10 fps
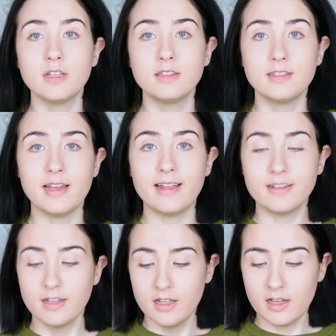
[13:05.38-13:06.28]

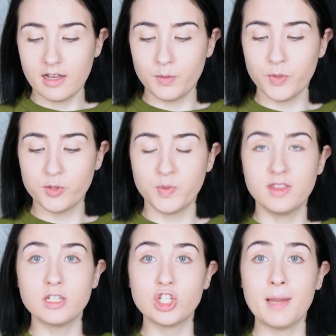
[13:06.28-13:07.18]
instead I went
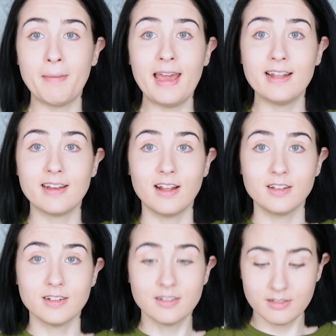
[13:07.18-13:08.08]
with the champagne
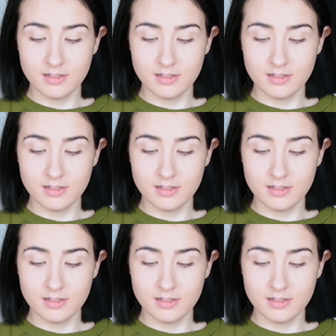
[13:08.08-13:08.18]
color.